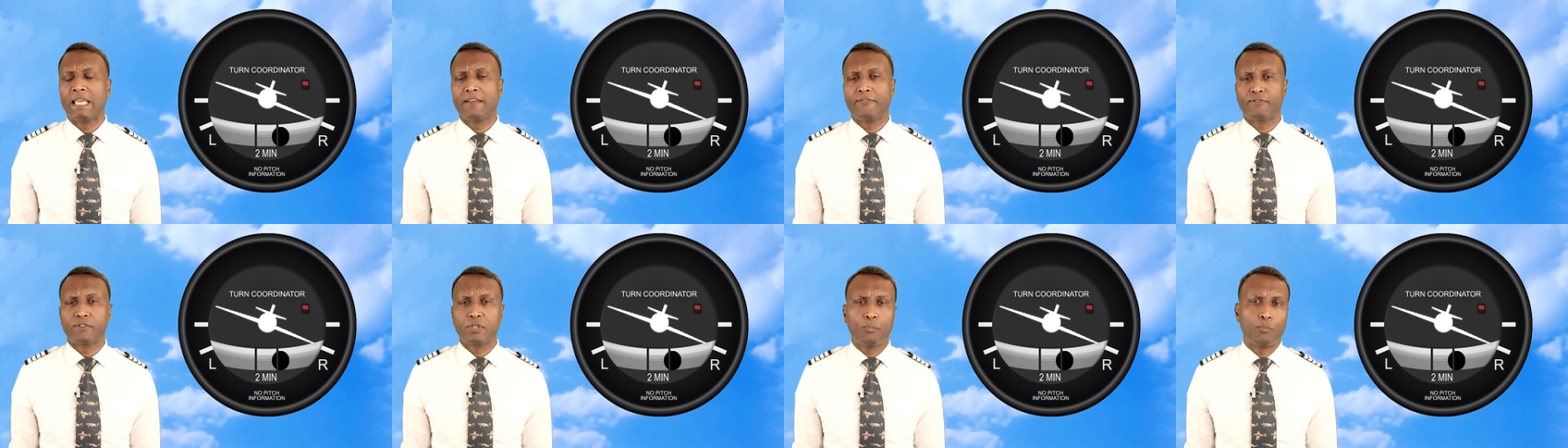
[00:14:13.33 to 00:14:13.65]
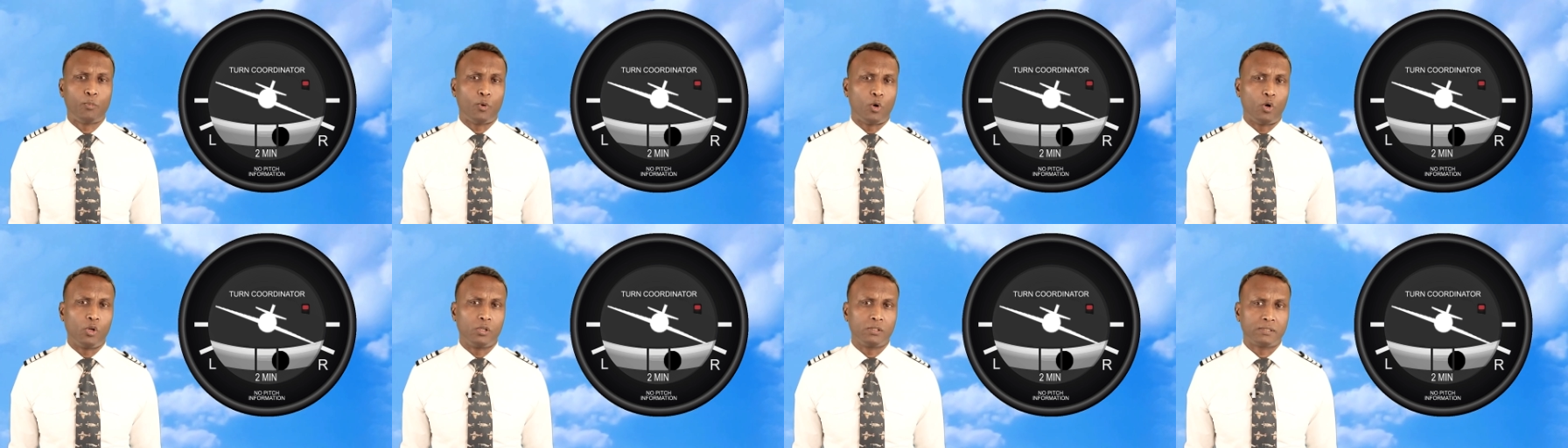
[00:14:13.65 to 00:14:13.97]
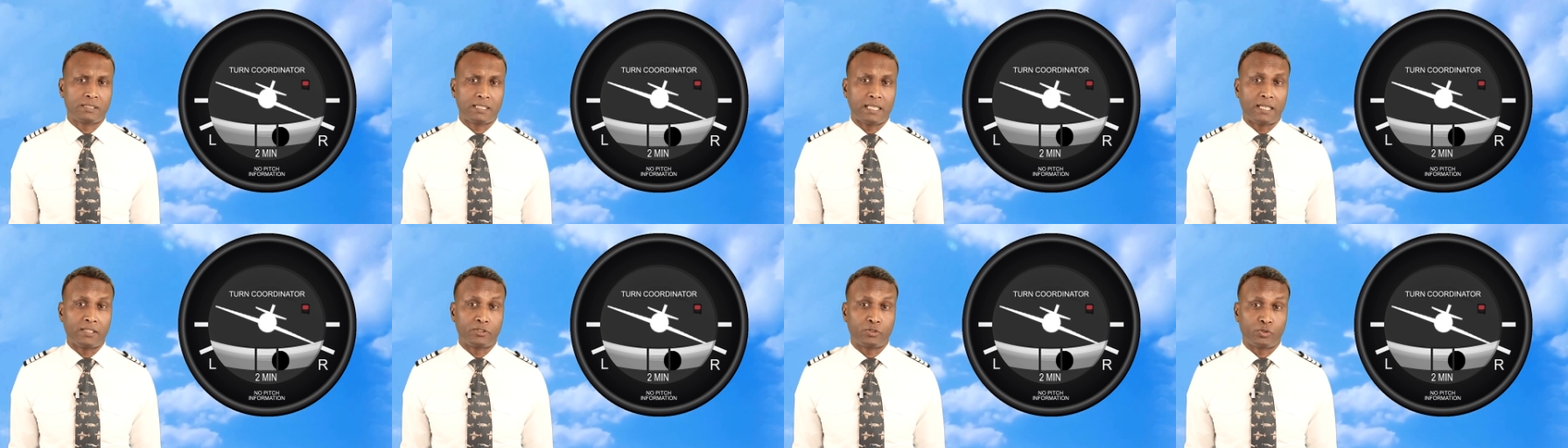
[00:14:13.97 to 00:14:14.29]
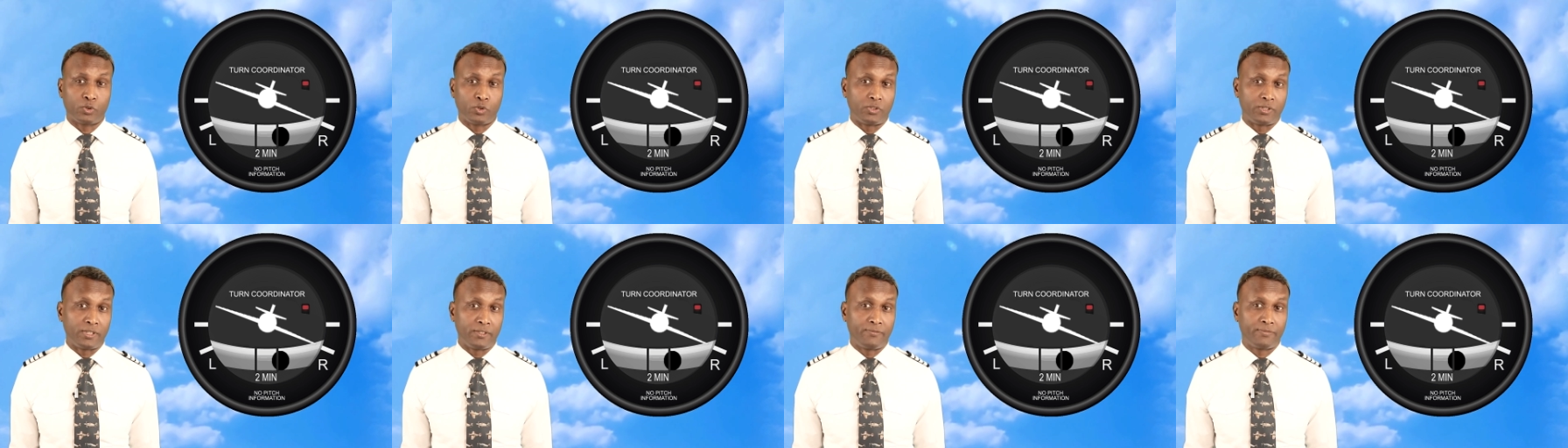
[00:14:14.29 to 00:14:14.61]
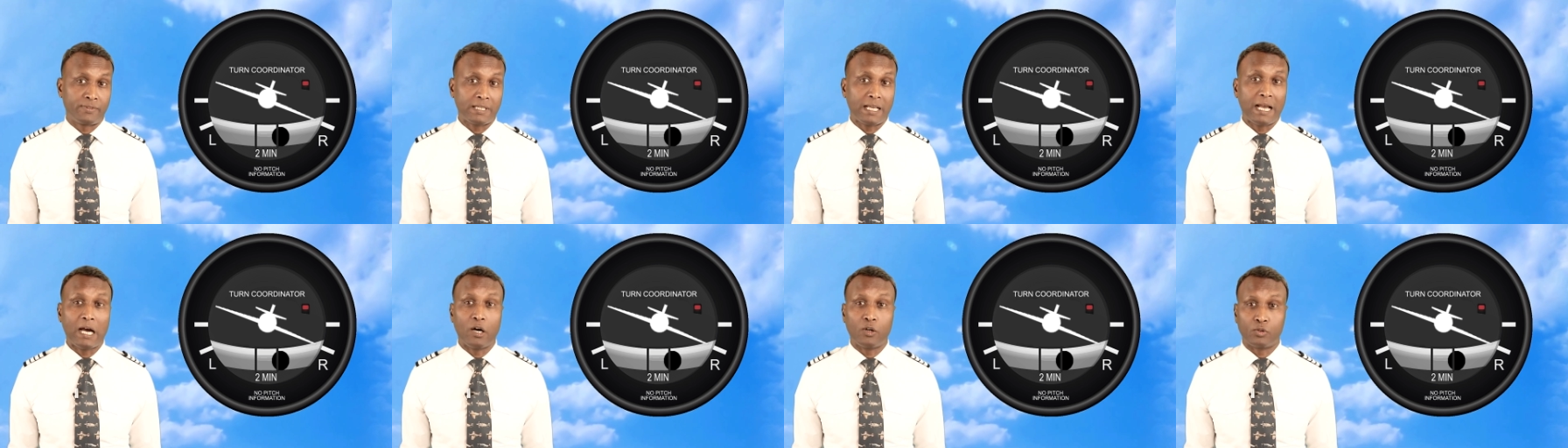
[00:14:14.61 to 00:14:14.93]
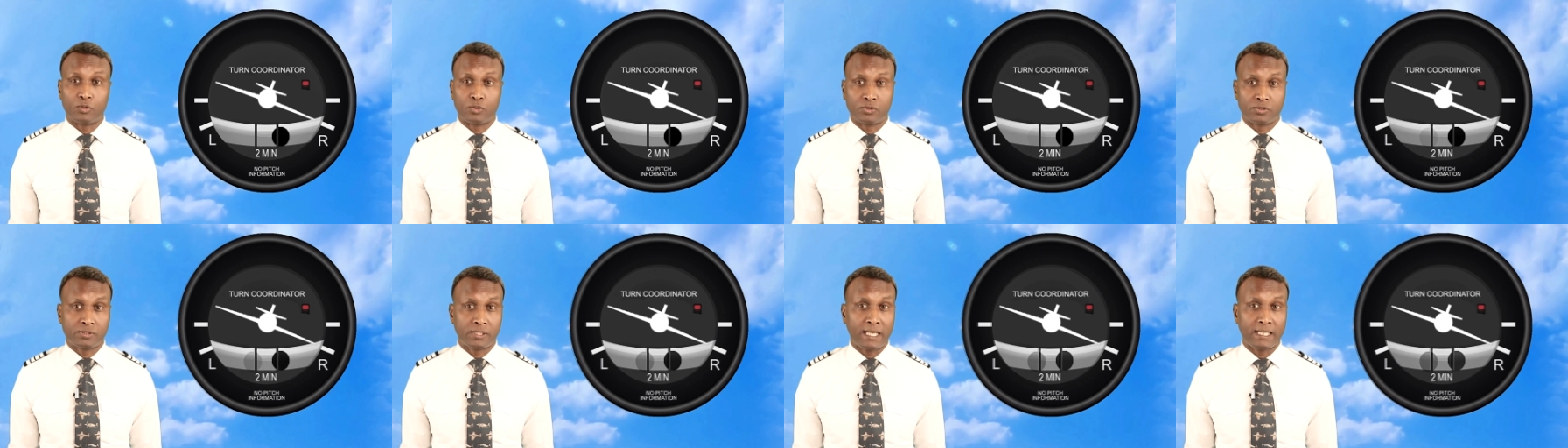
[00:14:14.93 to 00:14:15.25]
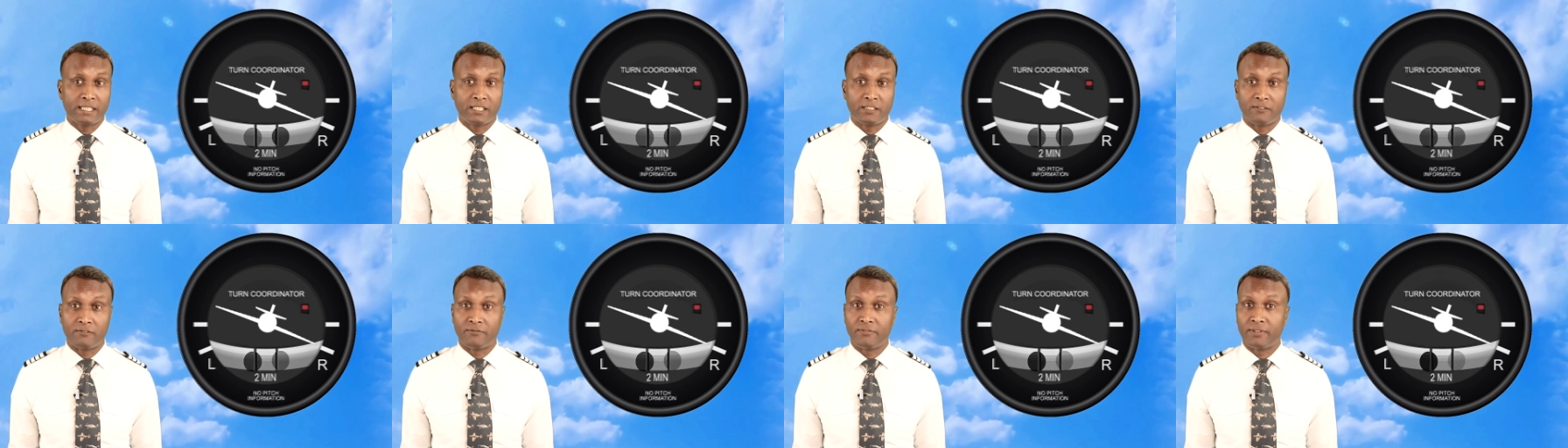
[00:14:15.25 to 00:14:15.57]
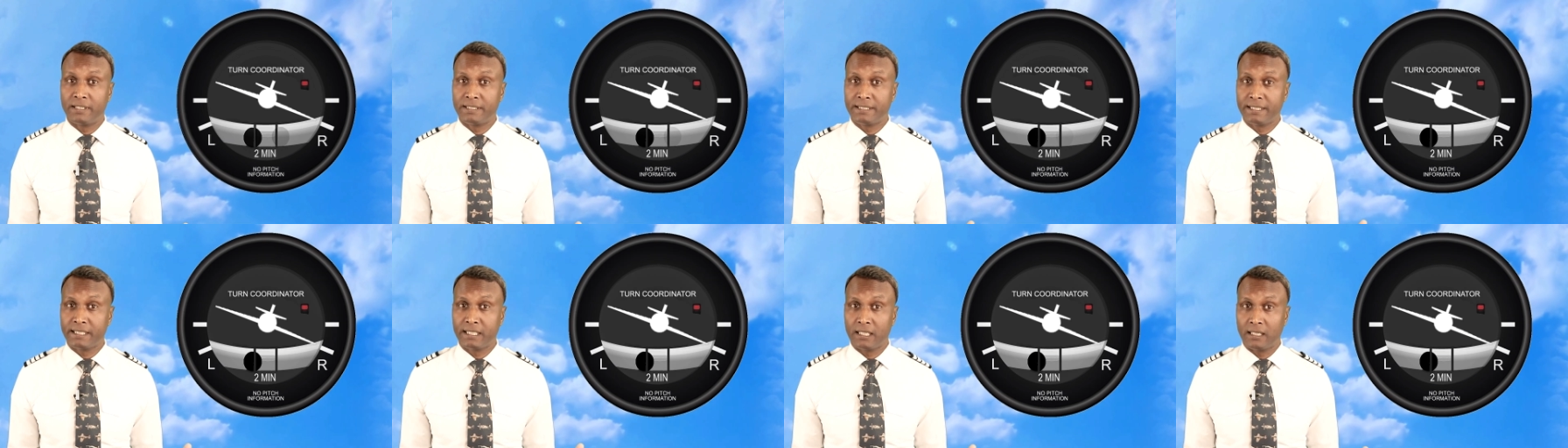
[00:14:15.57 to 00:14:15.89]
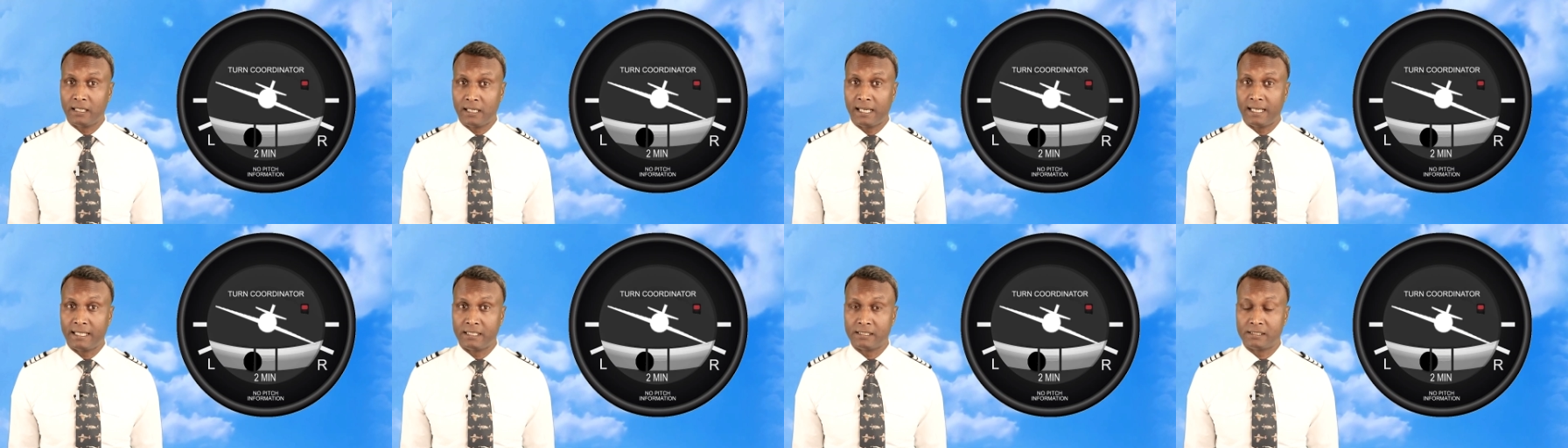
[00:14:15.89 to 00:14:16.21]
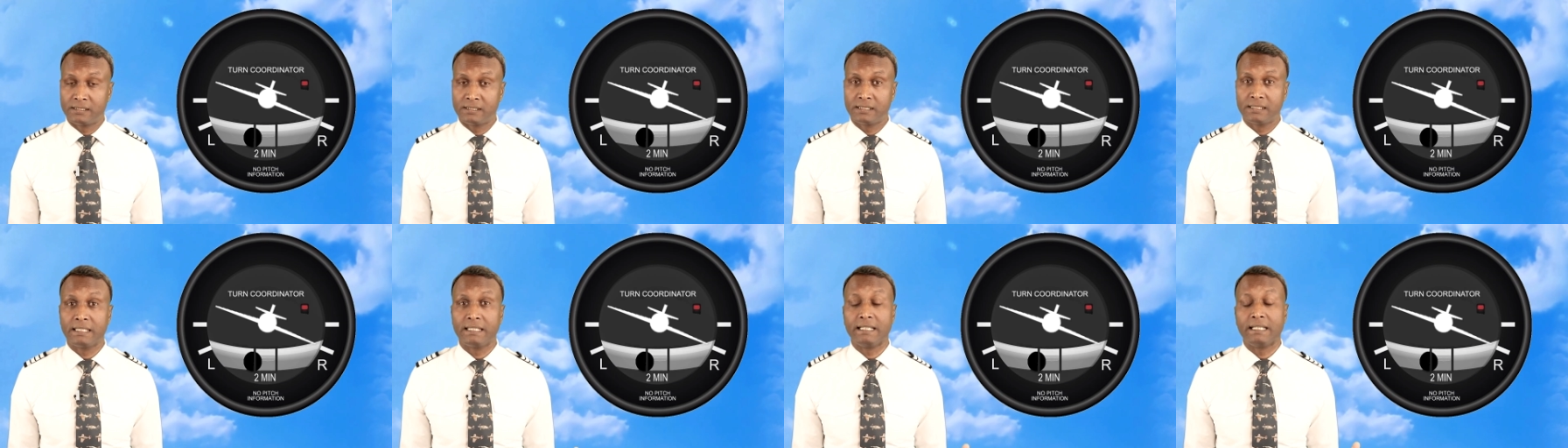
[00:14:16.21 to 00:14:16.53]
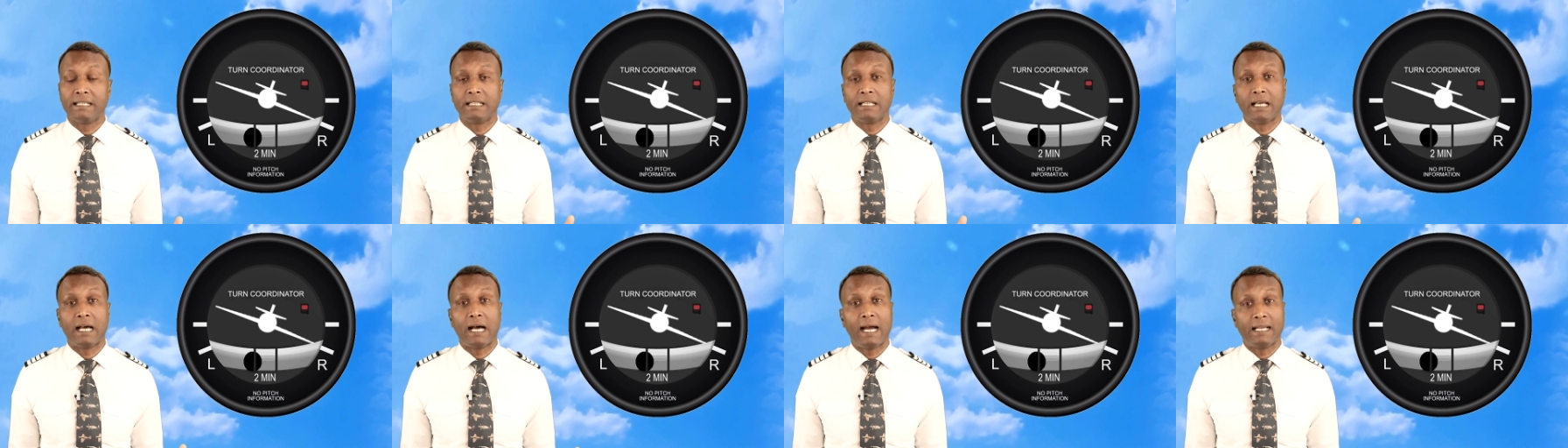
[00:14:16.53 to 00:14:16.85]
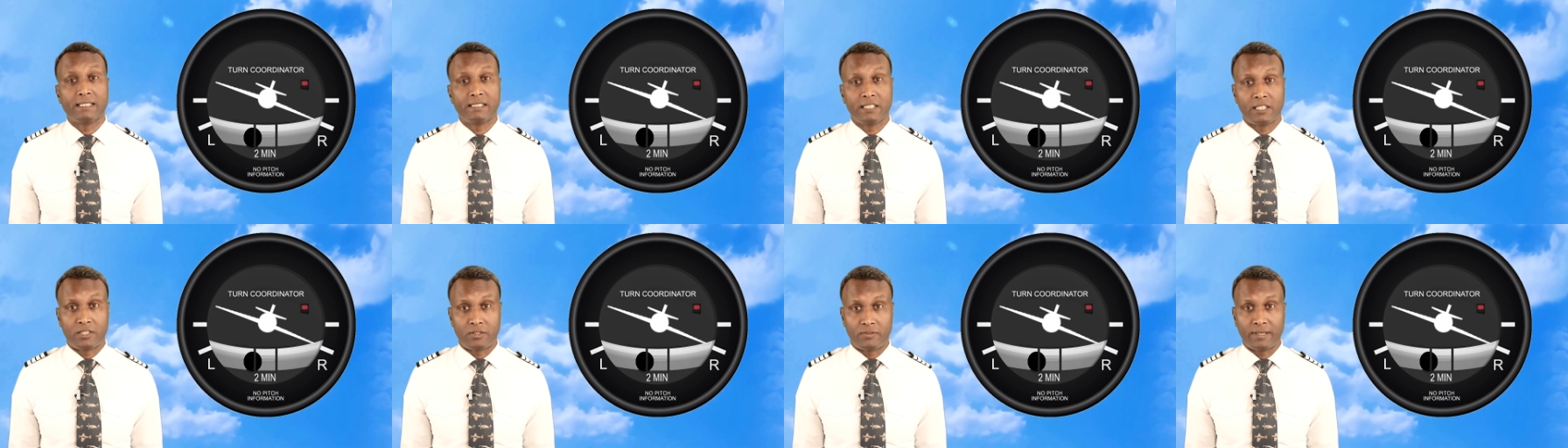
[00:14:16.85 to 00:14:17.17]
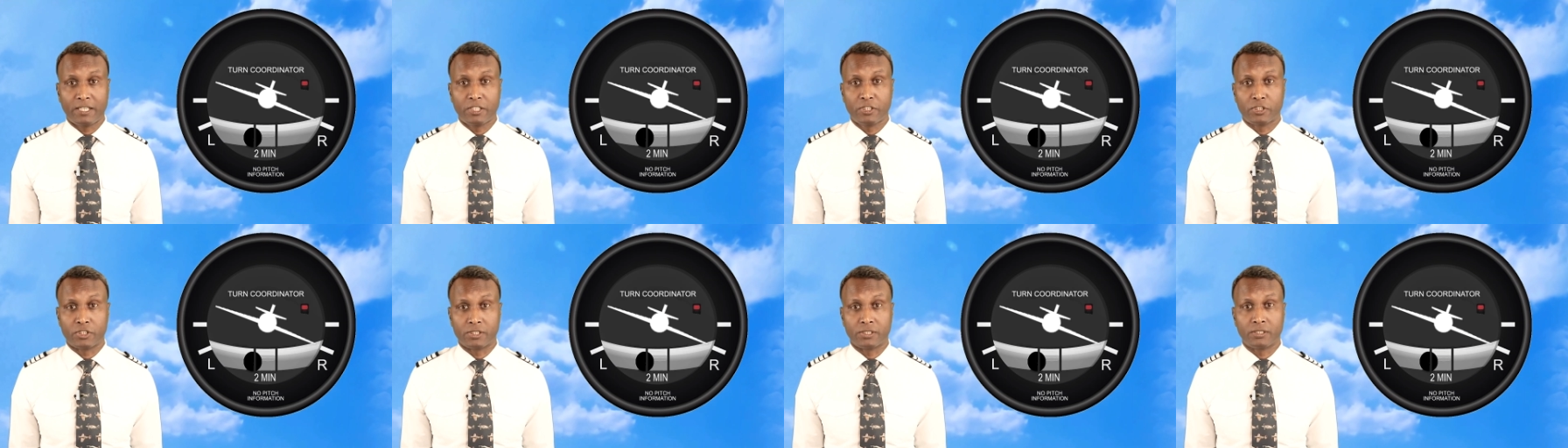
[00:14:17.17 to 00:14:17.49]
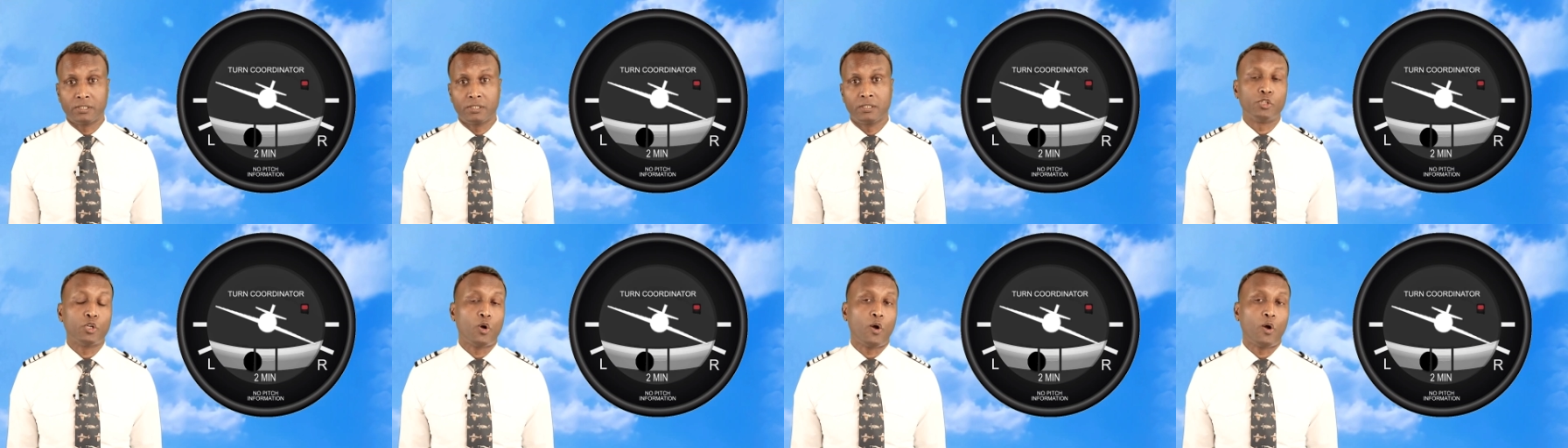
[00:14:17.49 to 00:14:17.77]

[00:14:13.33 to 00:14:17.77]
If the ball starts to drift outside the vertical lines in either direction,